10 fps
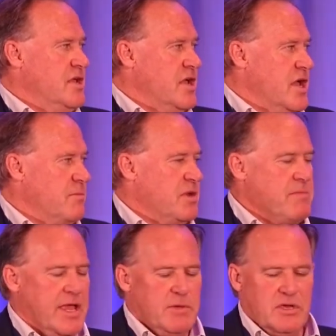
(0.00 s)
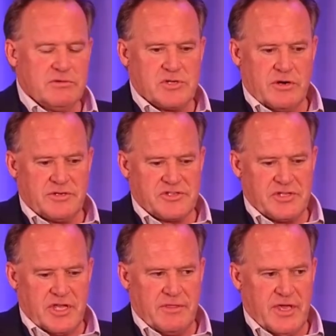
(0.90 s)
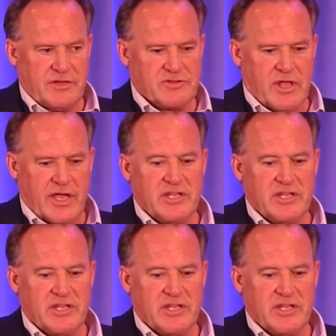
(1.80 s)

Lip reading: but maybe you'll start to see things like